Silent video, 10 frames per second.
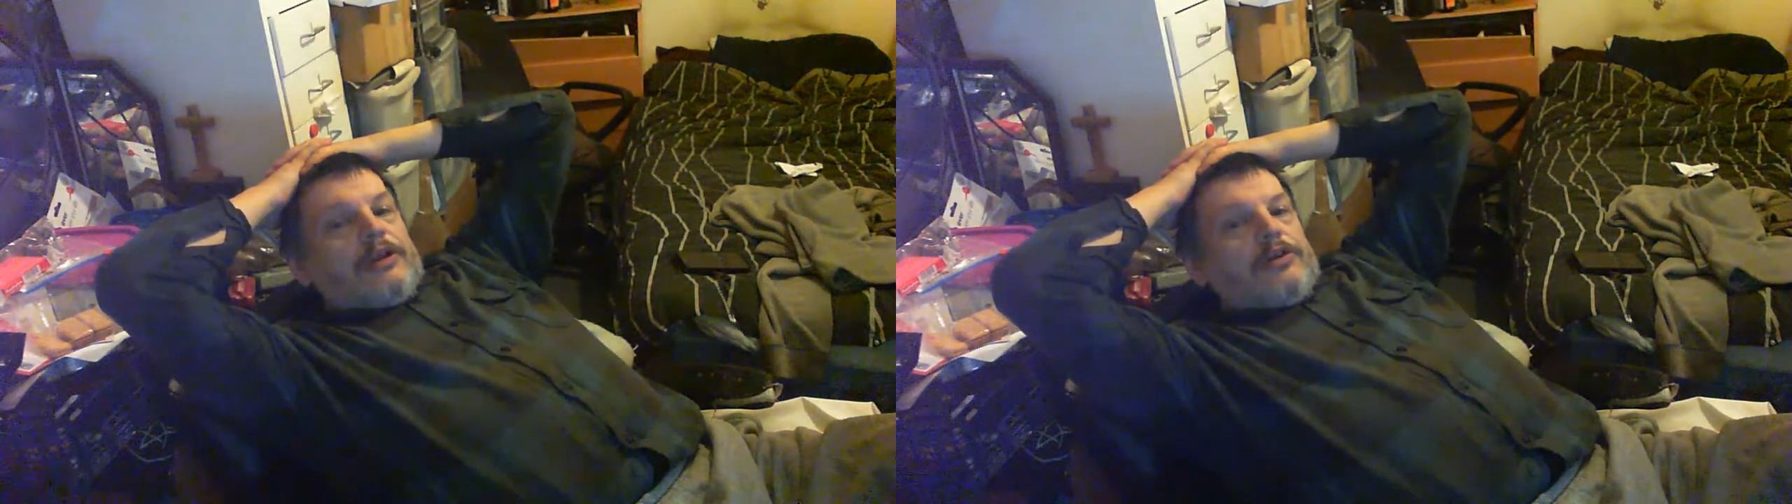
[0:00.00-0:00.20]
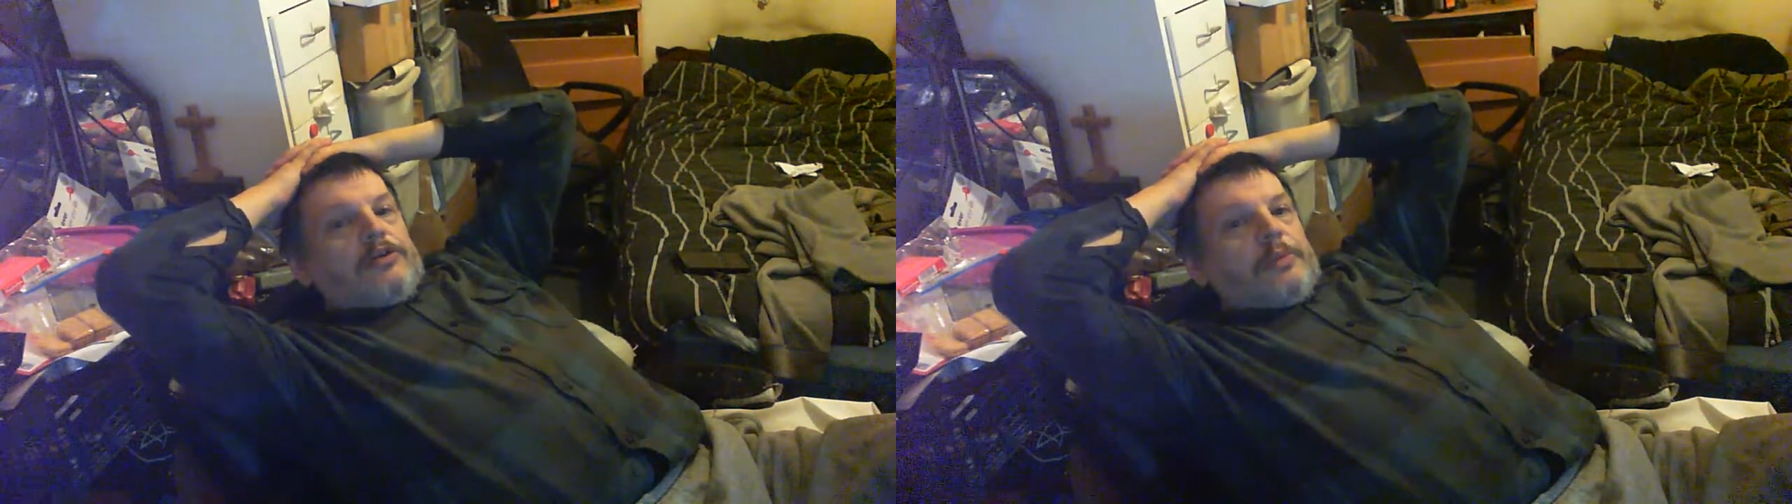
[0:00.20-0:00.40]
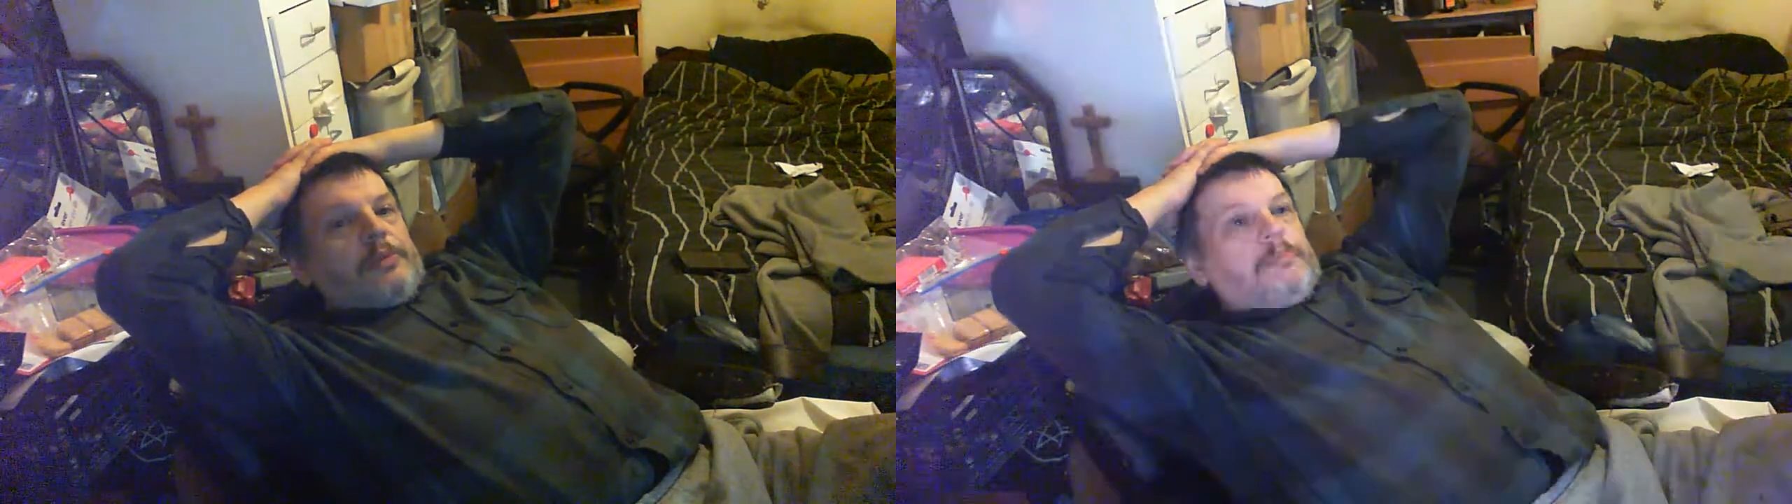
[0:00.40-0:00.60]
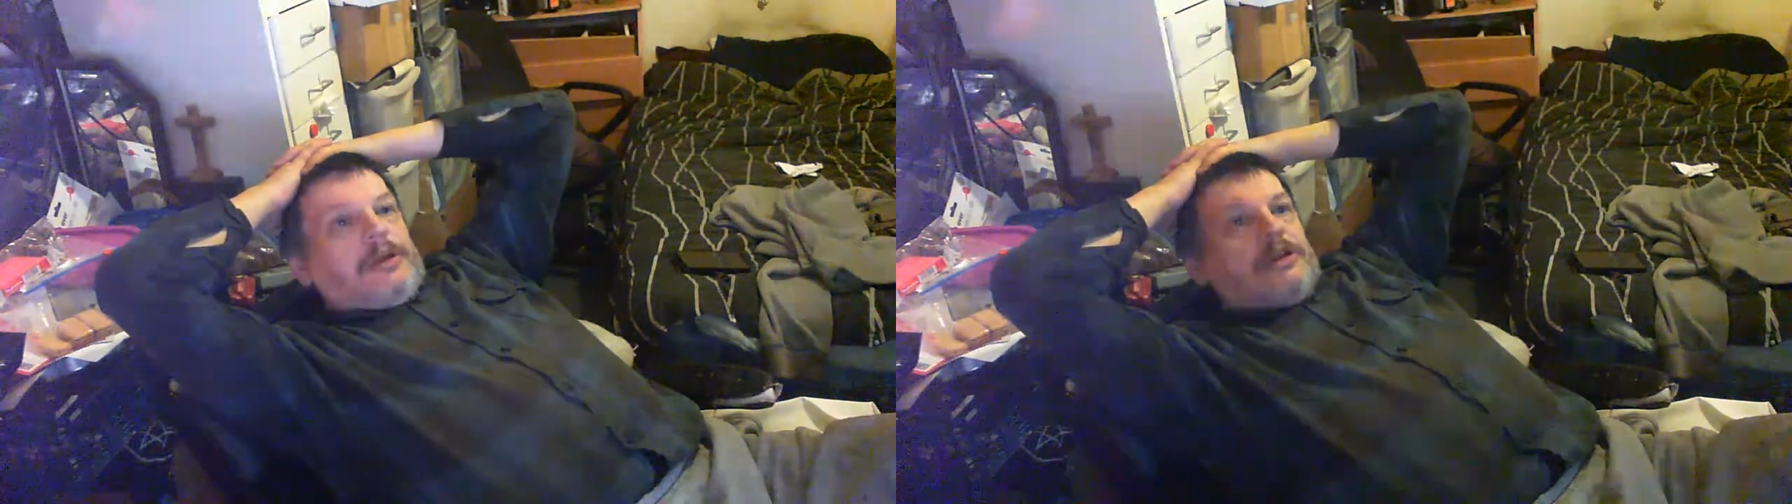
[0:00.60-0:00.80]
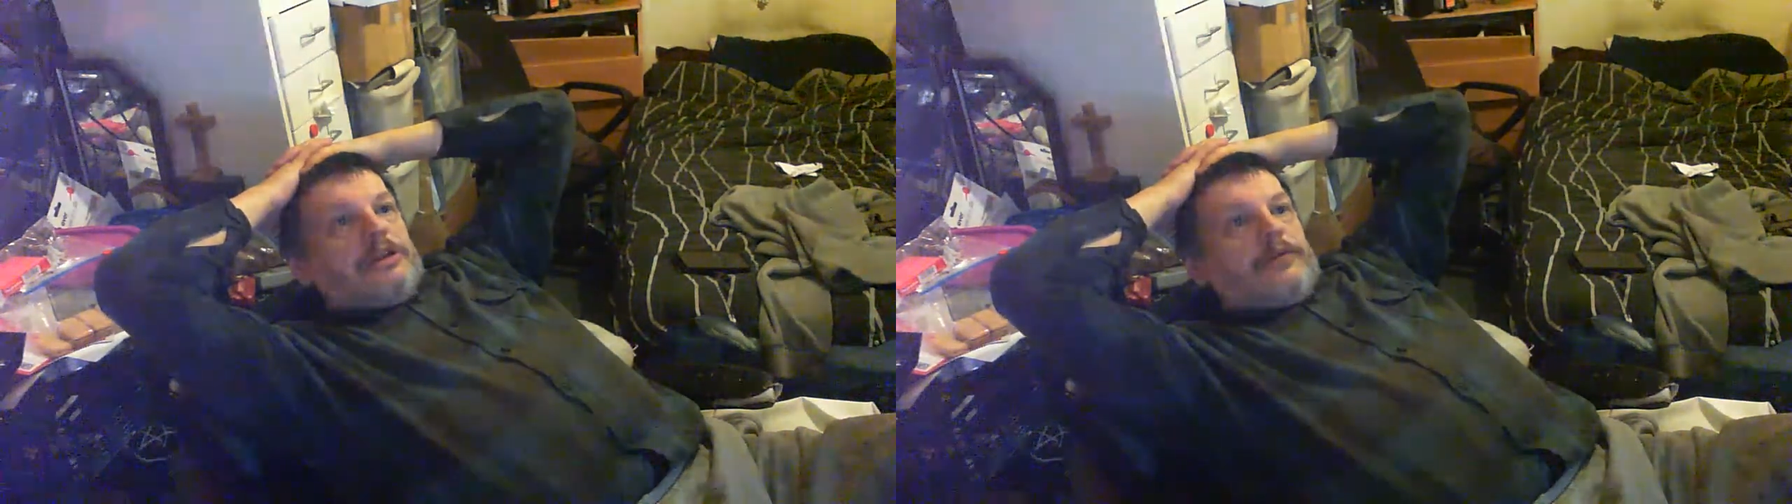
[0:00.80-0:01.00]
it's been
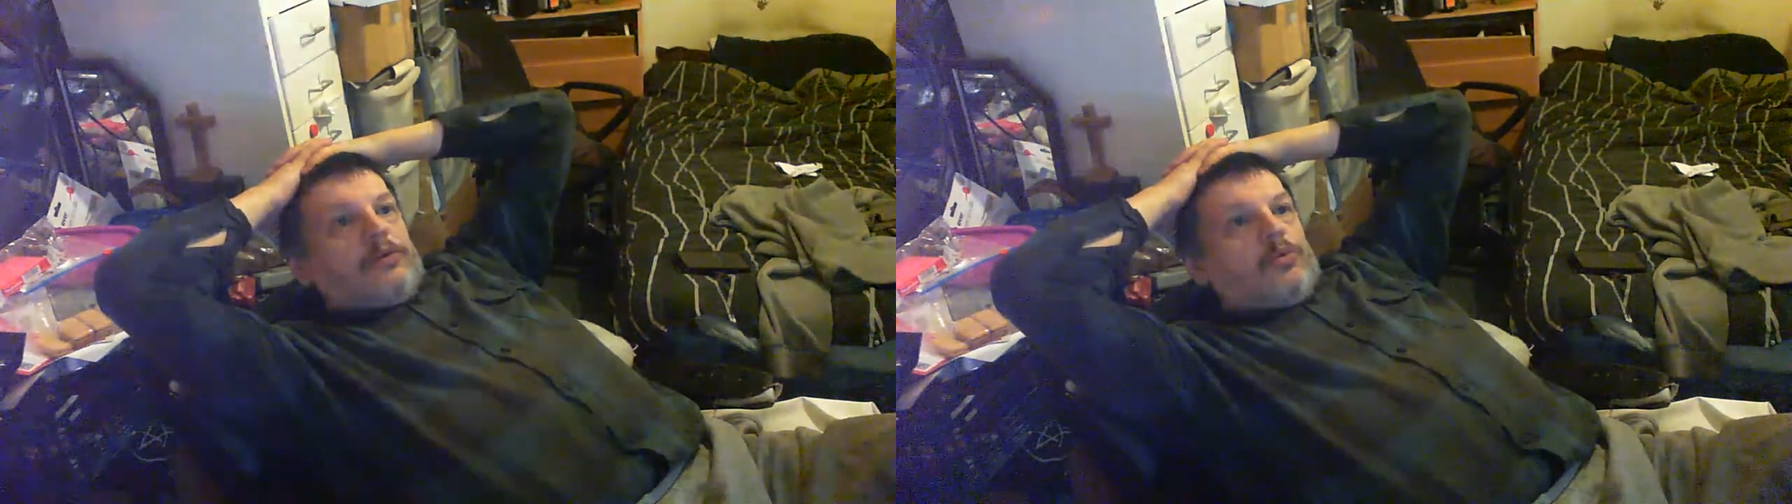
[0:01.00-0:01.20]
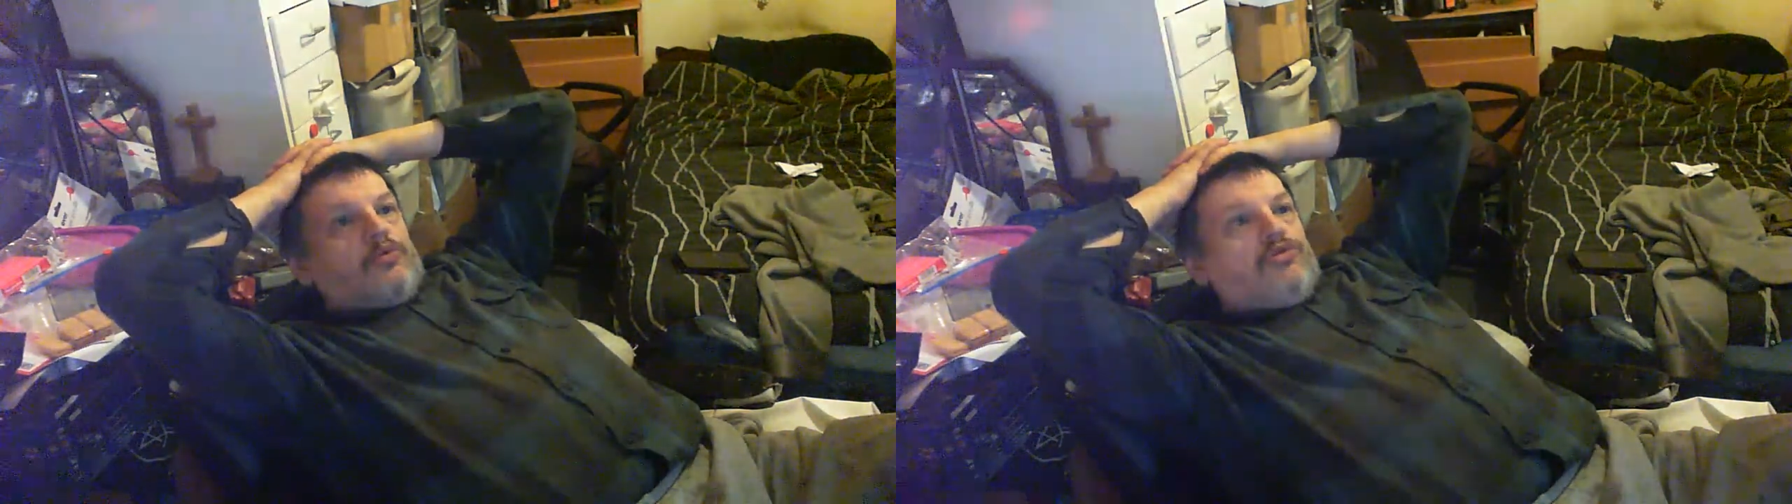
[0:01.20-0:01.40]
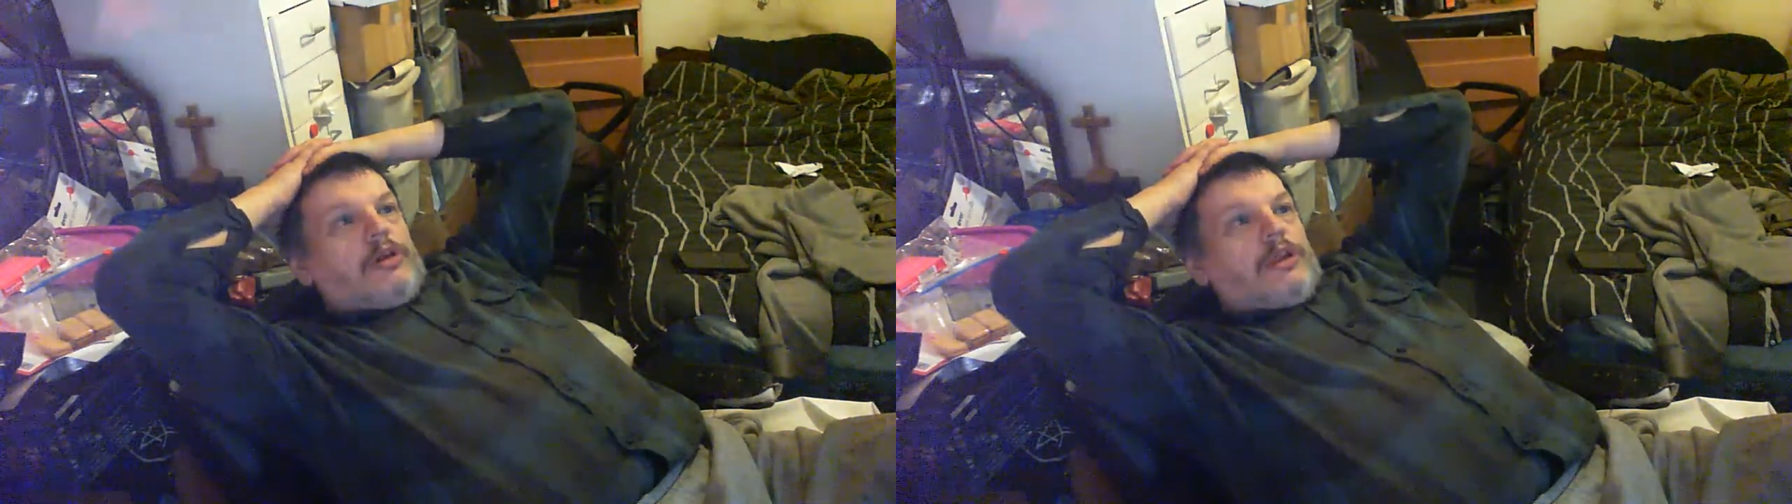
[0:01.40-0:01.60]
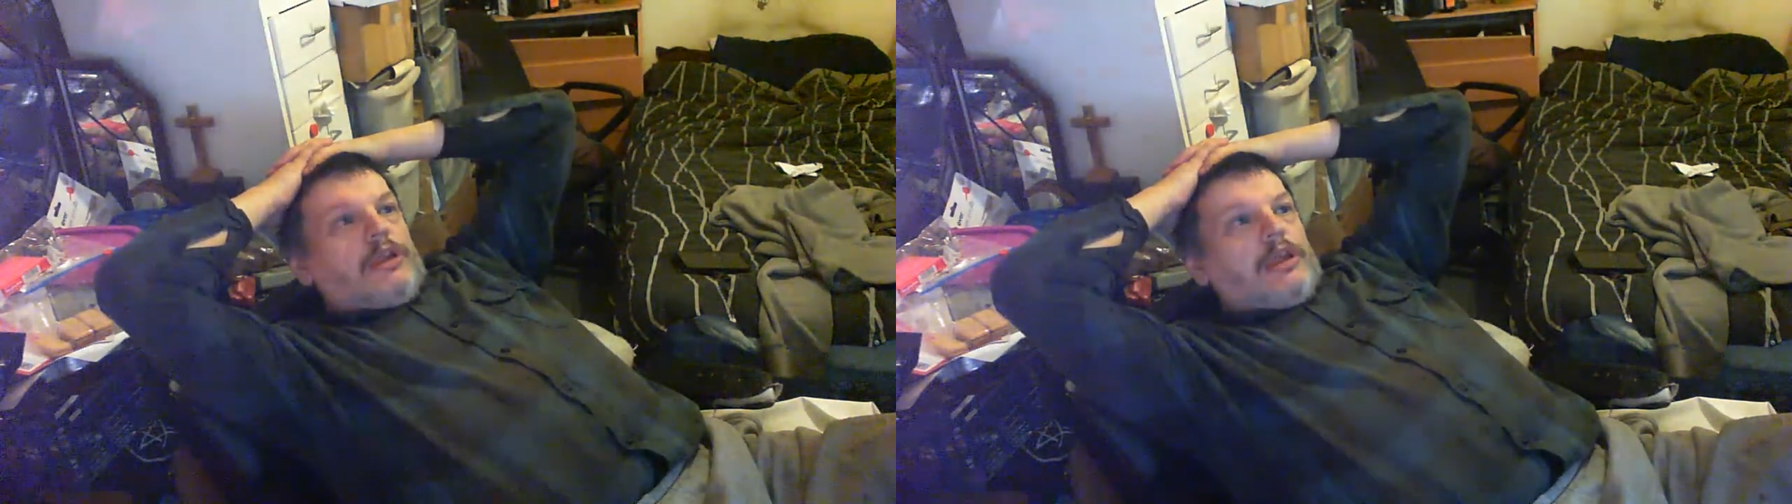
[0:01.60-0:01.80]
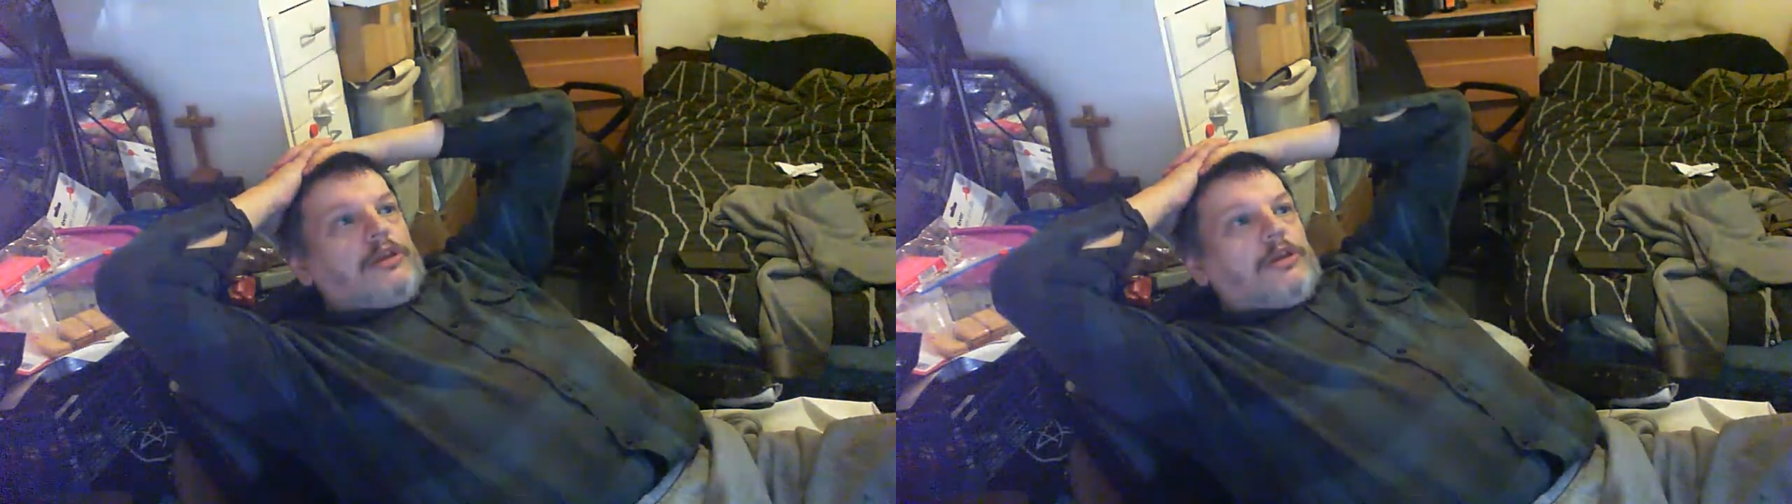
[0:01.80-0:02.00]
bloody difficult trying to get,